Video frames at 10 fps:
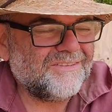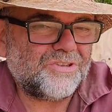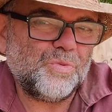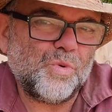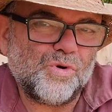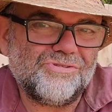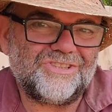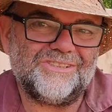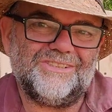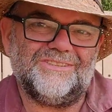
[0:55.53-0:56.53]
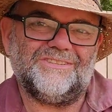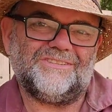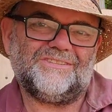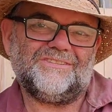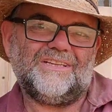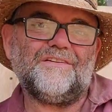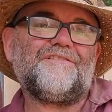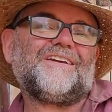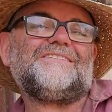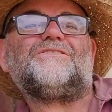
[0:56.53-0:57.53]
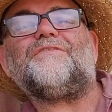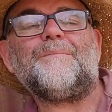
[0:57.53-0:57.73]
to water resilience in the face of